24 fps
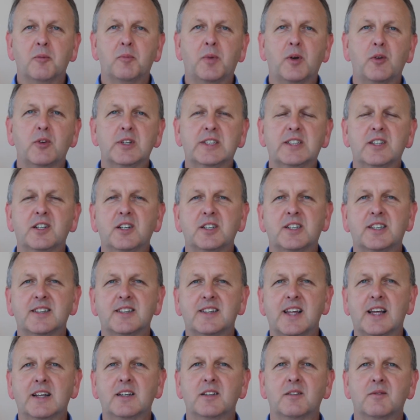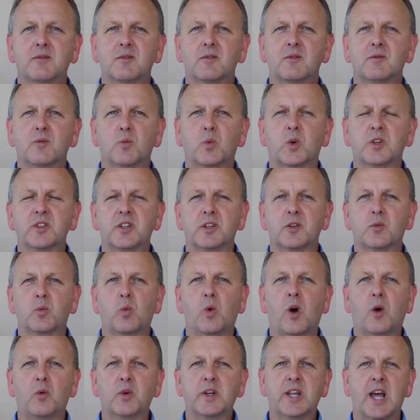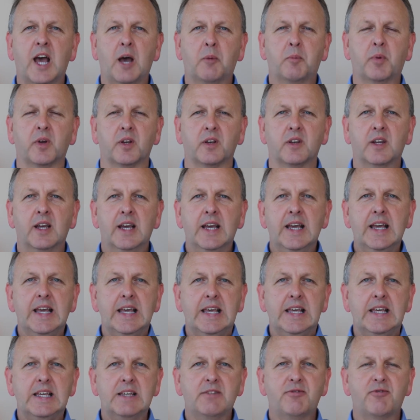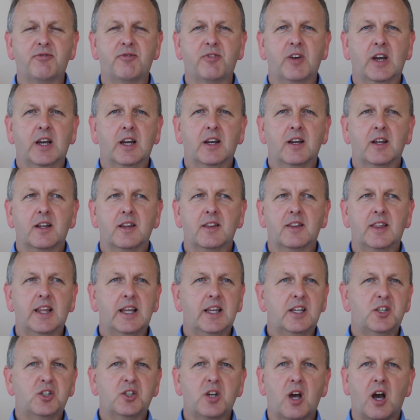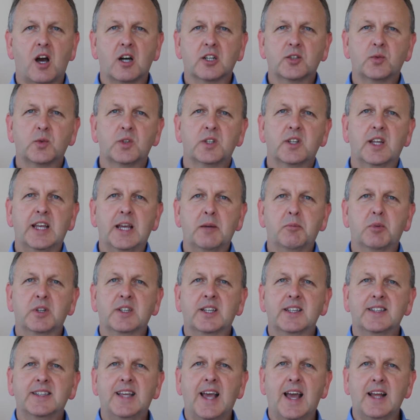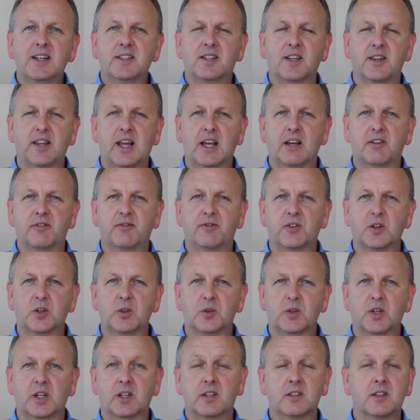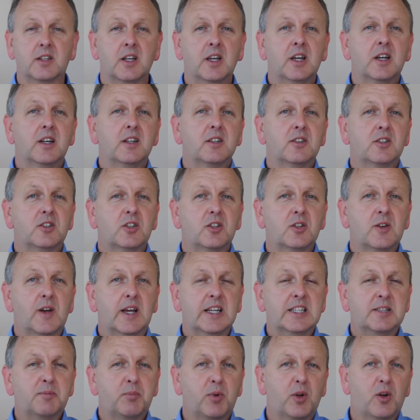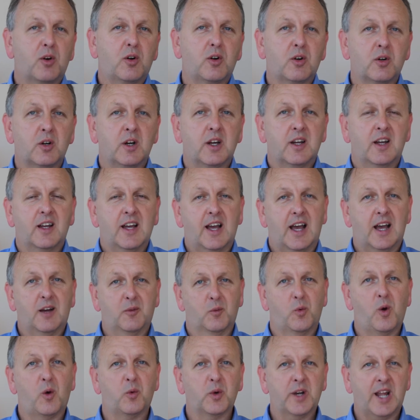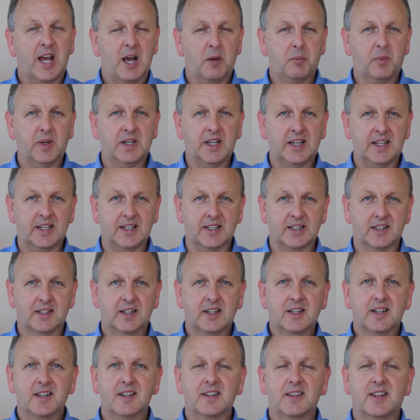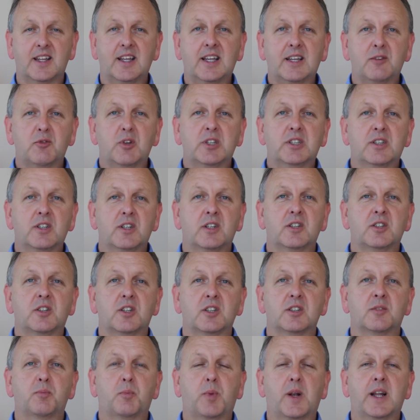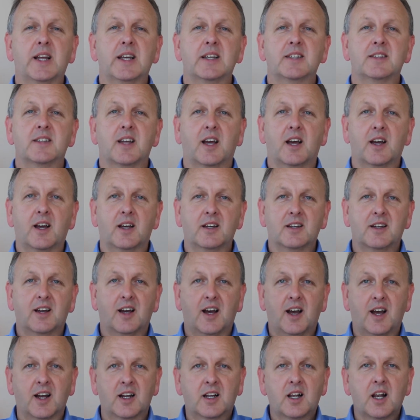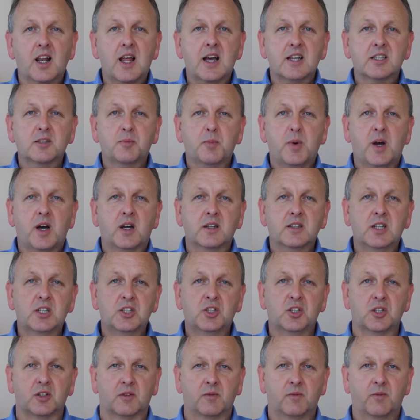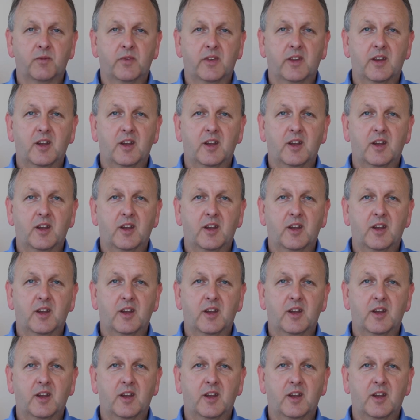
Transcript: But researchers then wondered what would happen if the sharks weren't able to get to their food, and to explore what would happen here, the researchers placed a glass partition